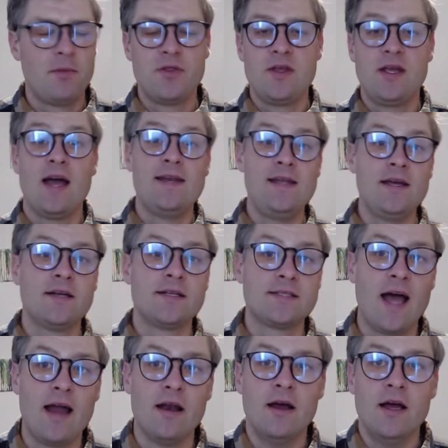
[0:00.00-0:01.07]
but the idea is
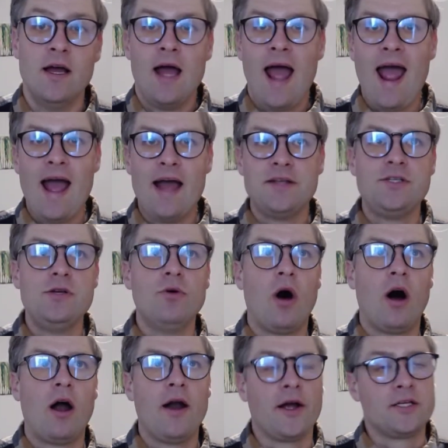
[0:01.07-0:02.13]
that as you are